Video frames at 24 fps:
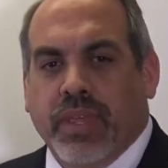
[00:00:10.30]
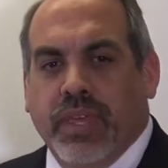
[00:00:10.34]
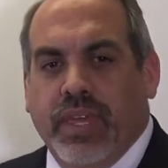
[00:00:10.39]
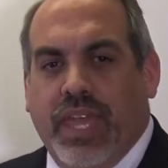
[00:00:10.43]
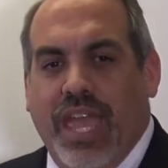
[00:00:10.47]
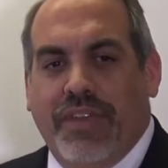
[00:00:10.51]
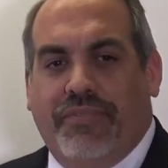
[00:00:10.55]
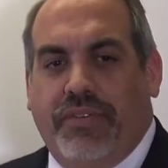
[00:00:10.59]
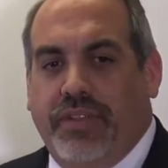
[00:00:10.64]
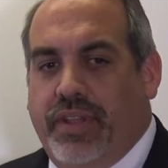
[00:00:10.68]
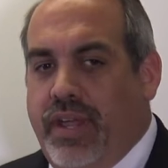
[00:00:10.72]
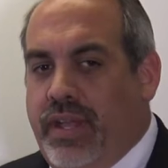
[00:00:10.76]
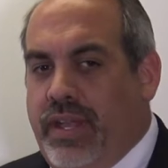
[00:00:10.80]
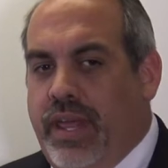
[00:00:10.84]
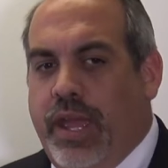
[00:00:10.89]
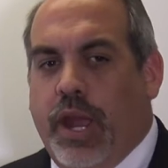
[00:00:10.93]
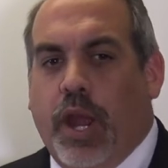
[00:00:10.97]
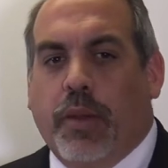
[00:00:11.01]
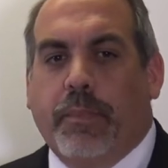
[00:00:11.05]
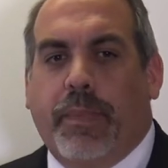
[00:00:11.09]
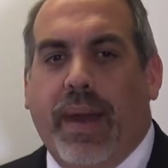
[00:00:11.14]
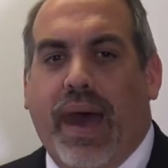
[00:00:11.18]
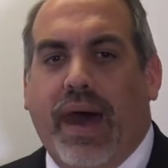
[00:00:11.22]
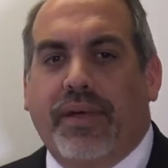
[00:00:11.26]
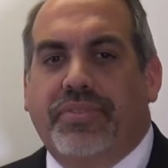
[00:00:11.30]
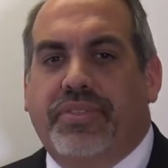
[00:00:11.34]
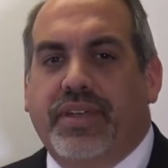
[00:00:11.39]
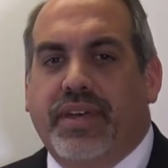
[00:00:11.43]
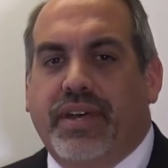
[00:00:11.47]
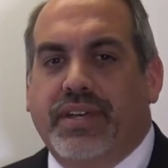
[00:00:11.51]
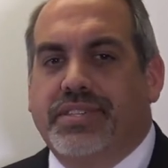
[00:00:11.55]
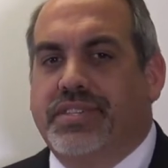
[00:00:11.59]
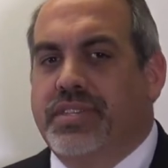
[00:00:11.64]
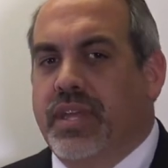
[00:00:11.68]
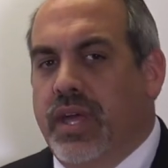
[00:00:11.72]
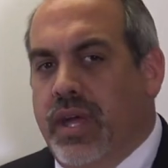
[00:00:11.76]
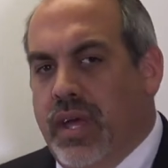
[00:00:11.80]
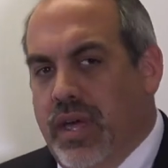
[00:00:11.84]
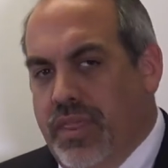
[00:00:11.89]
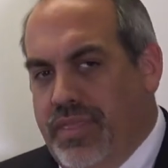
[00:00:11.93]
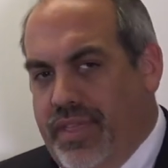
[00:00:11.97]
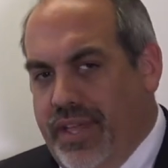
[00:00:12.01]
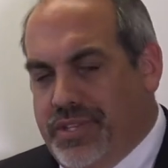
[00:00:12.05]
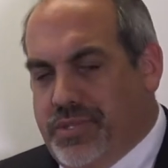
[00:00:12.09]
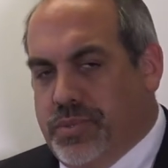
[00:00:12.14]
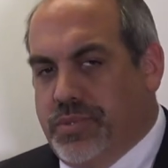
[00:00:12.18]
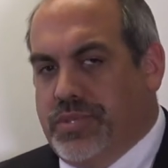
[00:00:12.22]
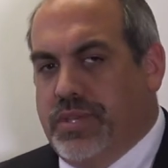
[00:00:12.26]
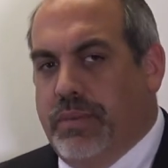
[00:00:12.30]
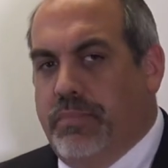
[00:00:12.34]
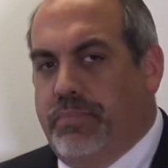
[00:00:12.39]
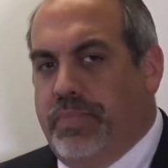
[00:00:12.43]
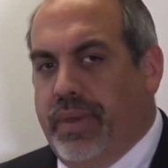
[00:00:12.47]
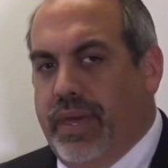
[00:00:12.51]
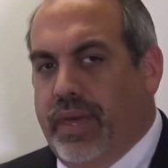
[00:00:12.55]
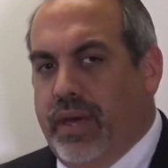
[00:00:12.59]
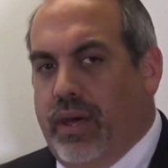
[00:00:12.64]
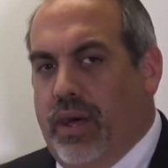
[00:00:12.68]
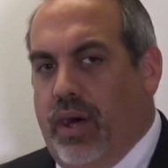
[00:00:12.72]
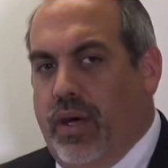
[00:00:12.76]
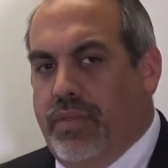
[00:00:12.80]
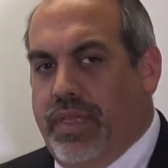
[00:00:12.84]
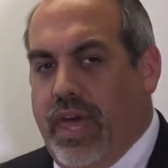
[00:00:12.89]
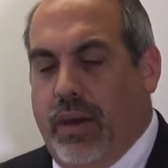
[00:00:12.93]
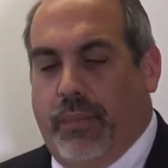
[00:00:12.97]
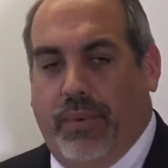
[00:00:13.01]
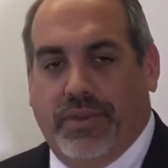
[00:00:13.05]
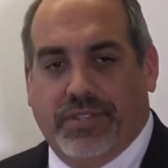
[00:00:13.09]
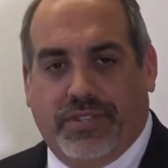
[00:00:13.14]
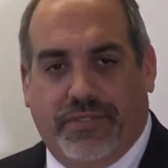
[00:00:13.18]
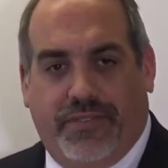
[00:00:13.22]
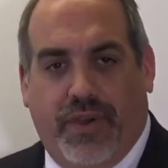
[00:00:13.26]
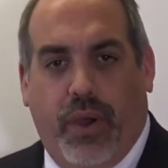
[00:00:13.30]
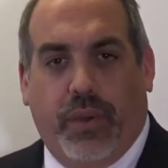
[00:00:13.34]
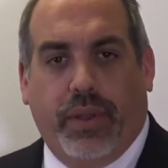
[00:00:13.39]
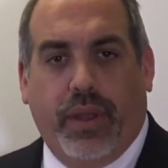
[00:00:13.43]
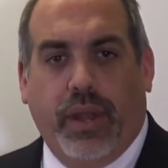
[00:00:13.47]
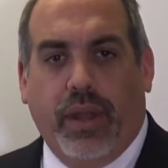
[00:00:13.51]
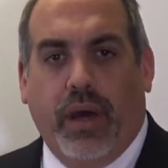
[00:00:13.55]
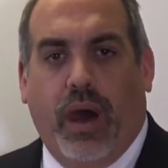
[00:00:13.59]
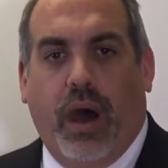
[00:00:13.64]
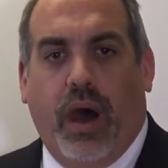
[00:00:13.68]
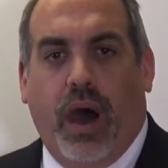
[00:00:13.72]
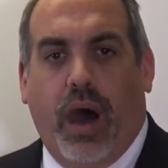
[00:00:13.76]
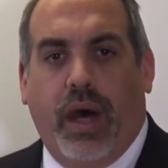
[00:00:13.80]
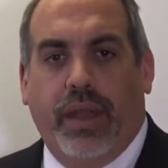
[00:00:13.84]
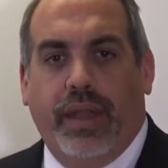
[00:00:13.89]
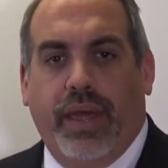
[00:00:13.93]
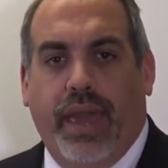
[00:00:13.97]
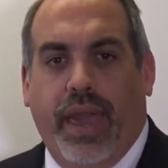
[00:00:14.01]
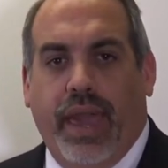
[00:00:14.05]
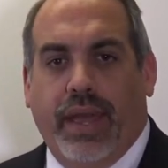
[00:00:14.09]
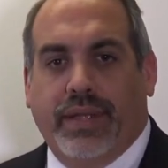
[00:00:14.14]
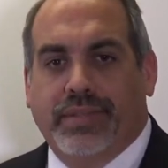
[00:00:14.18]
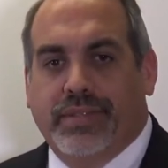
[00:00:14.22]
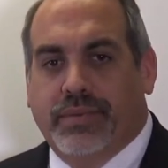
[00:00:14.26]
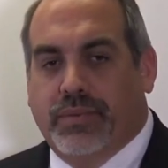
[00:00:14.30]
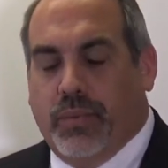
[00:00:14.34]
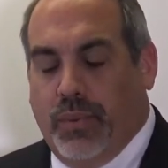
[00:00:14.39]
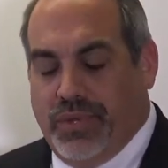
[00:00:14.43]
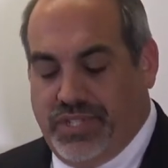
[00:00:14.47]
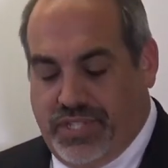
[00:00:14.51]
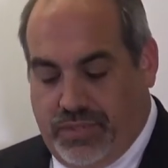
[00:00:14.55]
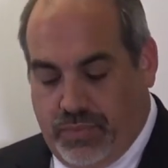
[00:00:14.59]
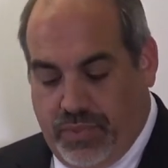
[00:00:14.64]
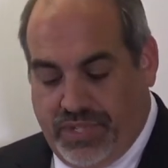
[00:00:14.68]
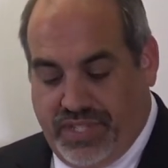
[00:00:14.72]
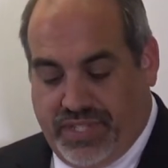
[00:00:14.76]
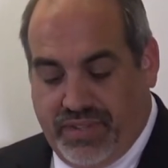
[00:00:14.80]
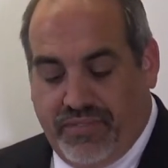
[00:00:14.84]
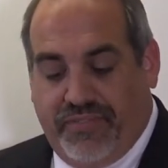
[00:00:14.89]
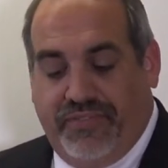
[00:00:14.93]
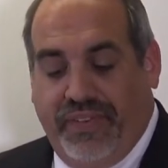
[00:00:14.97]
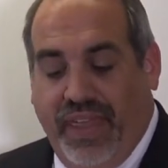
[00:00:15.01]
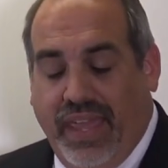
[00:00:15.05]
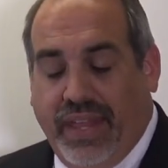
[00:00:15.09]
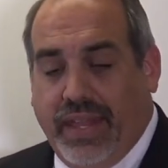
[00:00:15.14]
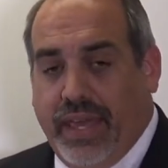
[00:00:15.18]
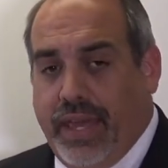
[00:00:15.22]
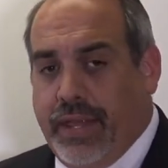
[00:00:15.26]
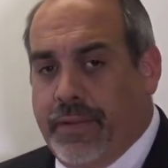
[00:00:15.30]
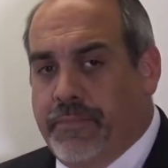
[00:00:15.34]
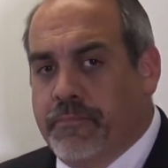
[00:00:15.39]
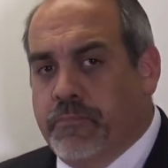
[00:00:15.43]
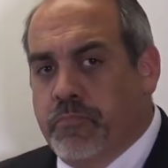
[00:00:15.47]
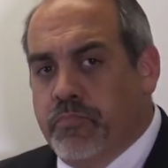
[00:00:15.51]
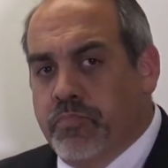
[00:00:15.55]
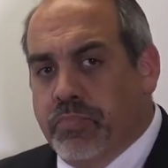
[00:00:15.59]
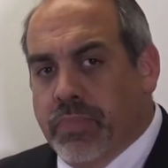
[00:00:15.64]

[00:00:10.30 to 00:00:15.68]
If you didn't hear about this was a bill that was voted on and was defeated,